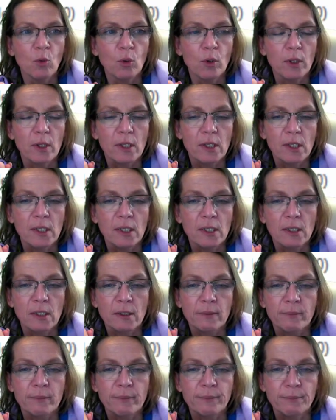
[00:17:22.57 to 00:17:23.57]
to
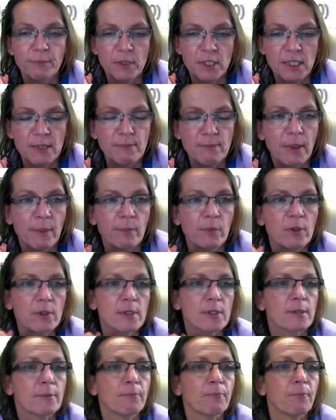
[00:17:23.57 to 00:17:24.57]
the
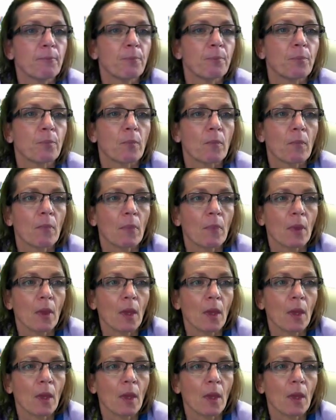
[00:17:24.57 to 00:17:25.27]
team members.